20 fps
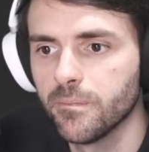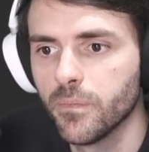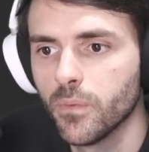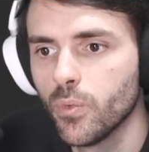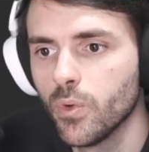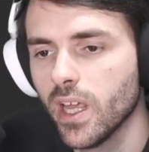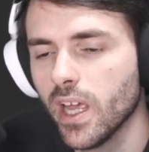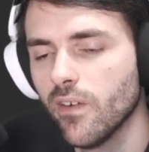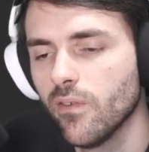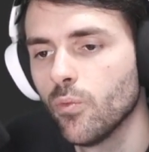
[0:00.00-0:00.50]

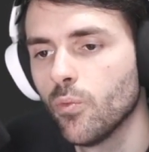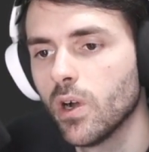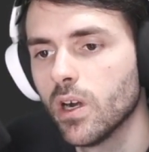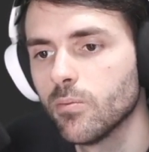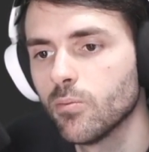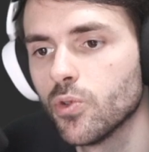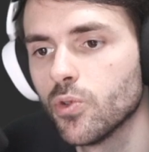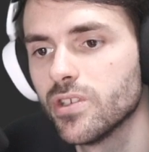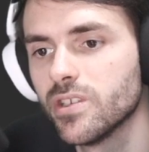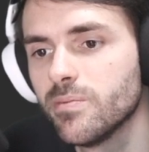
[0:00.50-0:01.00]
We have one
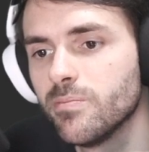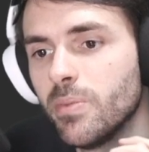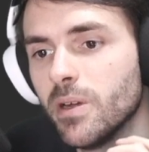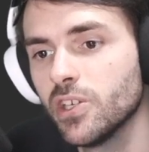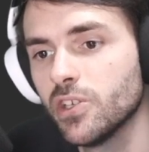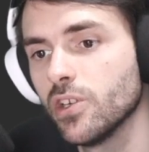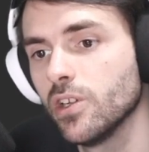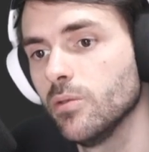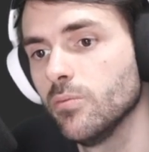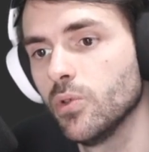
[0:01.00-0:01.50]

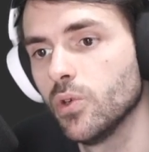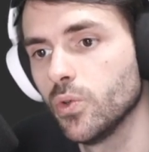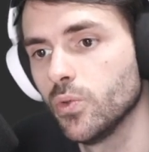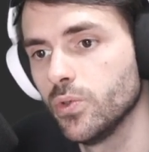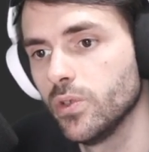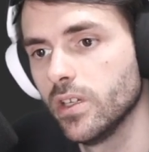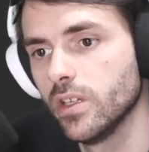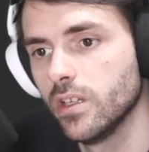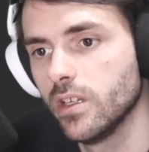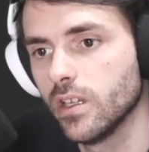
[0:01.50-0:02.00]
special
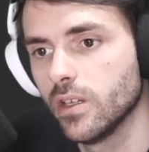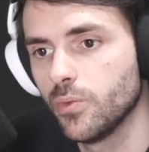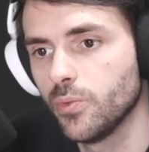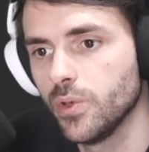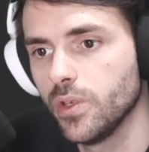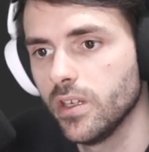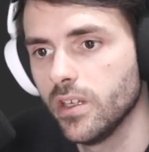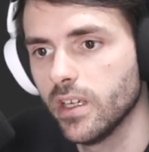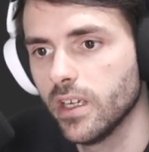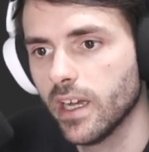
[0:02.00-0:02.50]
mode that
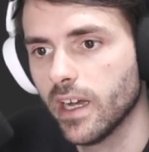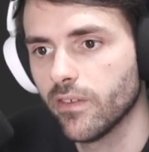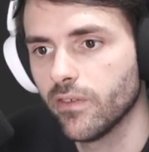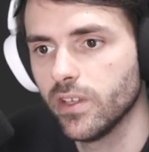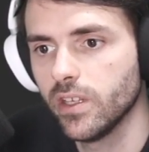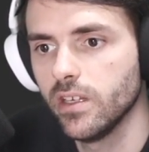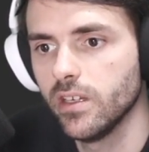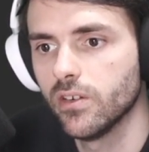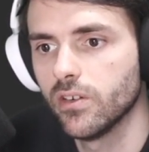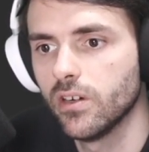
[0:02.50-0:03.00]
we have
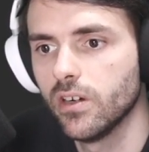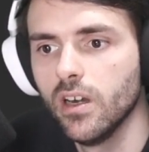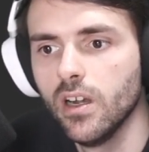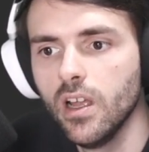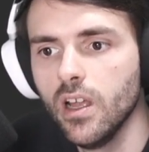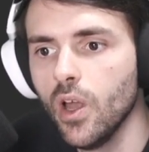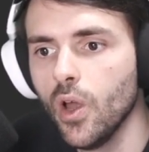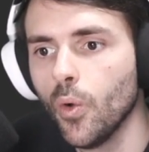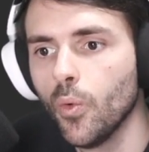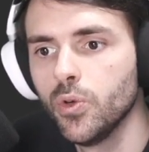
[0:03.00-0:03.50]
here,
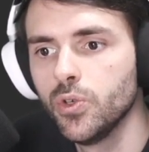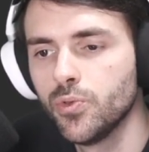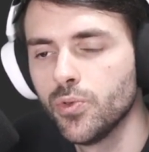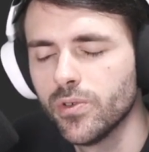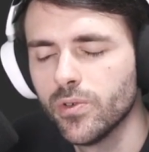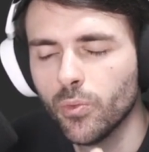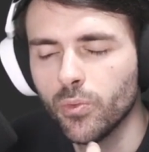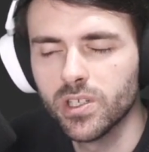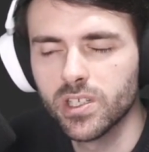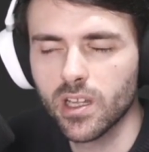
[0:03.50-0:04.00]
which
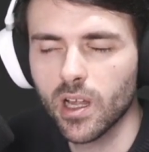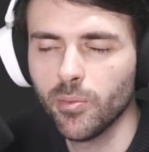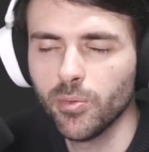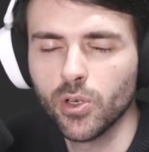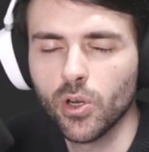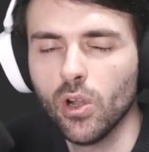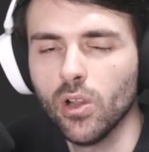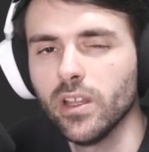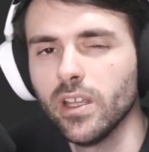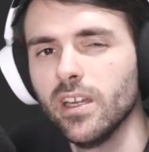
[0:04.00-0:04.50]
we stopped
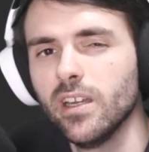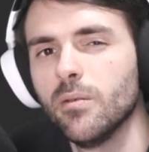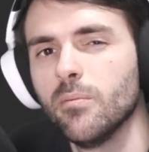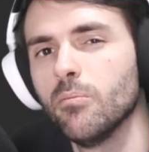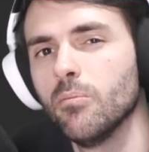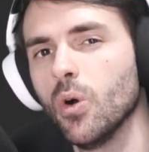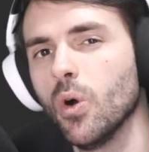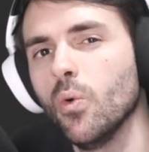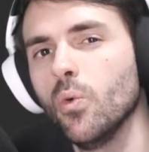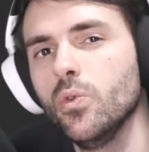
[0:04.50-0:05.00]
calling it a
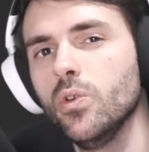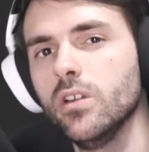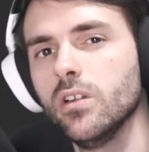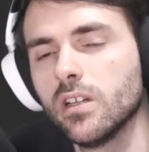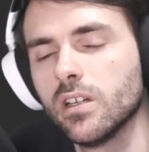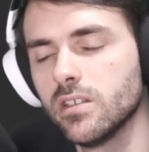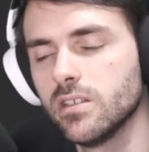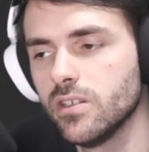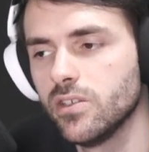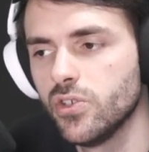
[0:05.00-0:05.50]
mode
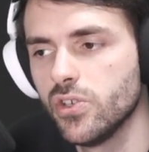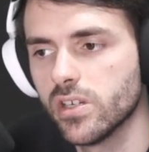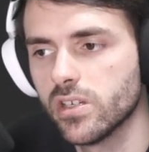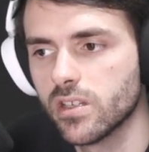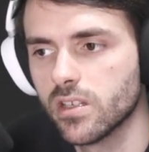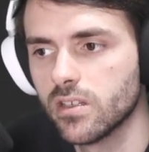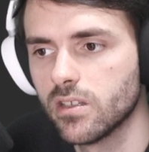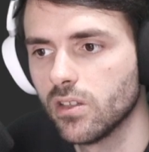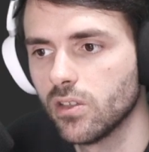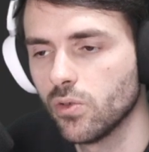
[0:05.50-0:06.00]
because it's just
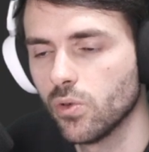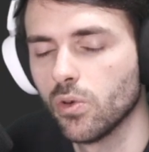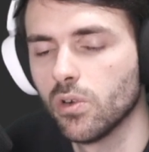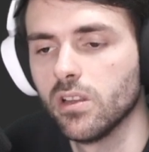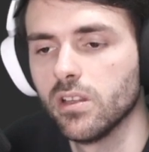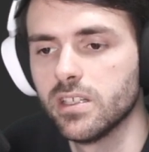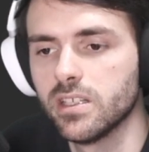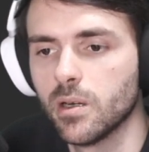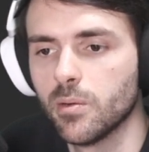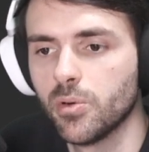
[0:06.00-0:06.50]
a
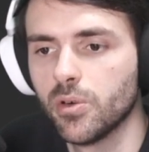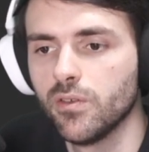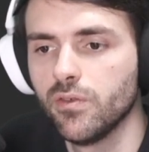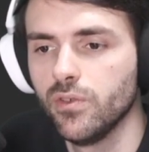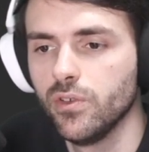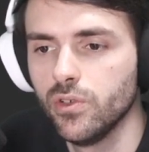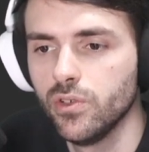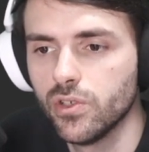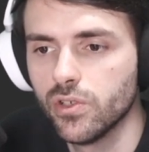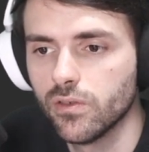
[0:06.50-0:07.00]
totally separate
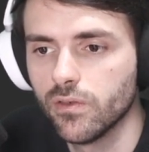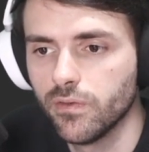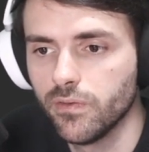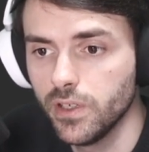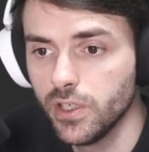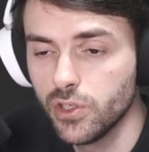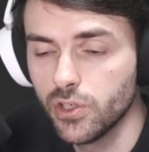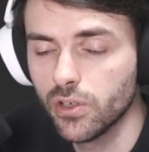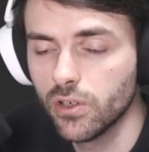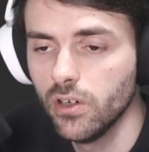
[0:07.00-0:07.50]

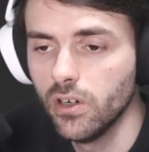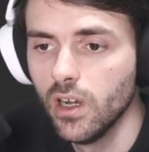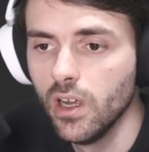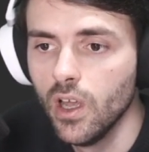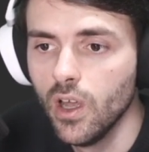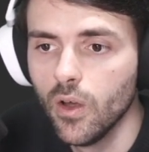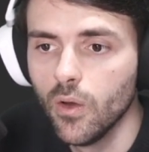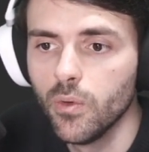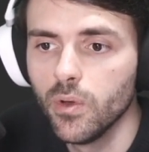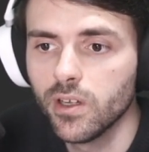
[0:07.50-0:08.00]
feature.
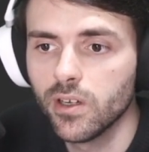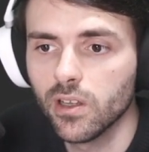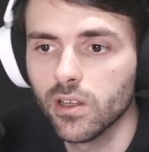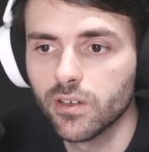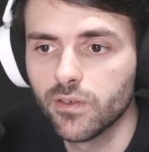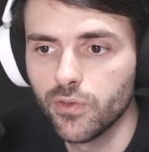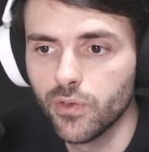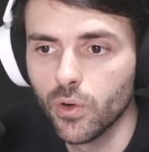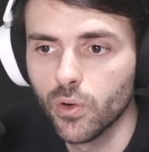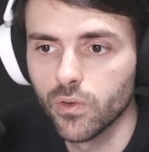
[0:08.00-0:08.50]
We call
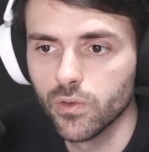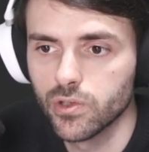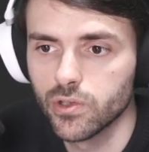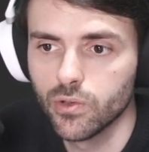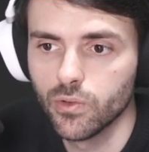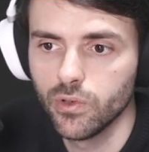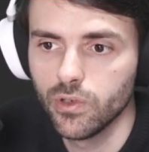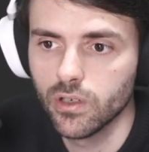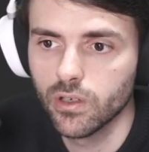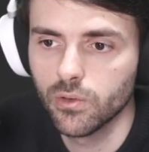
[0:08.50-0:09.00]
it Photo
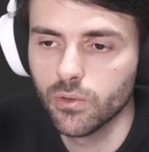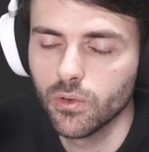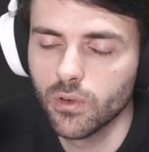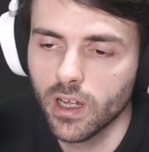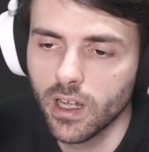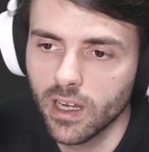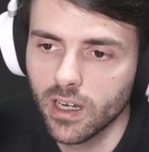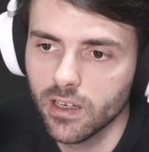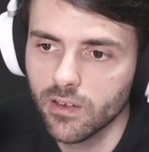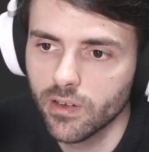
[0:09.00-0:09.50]
Studio.
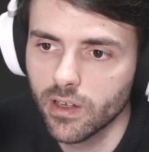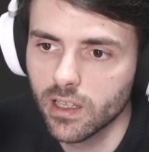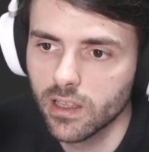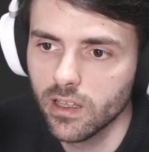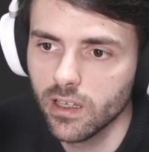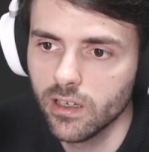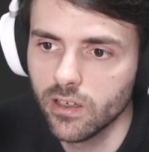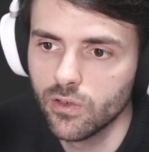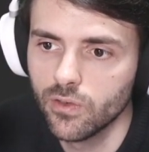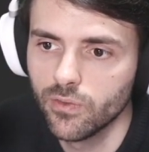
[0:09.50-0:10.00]
And if I
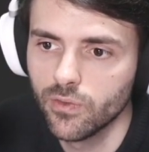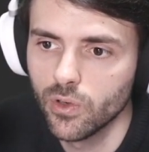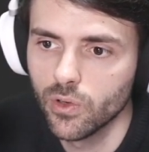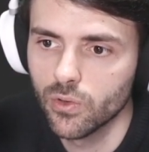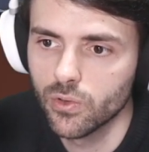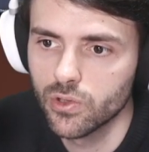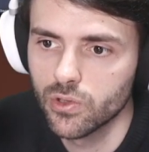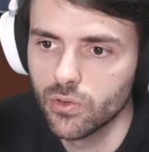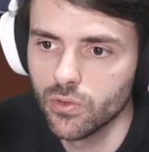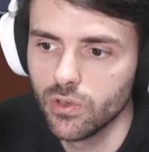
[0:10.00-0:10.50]
click into
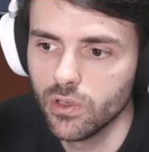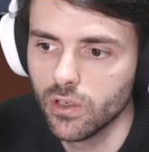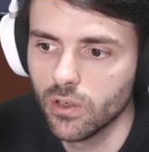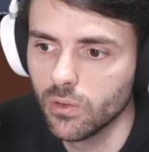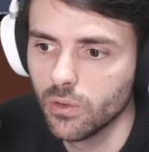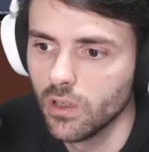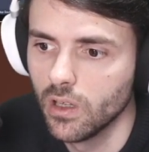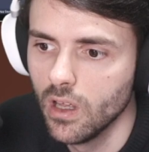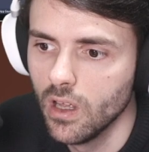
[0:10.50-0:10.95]
Photo Studio,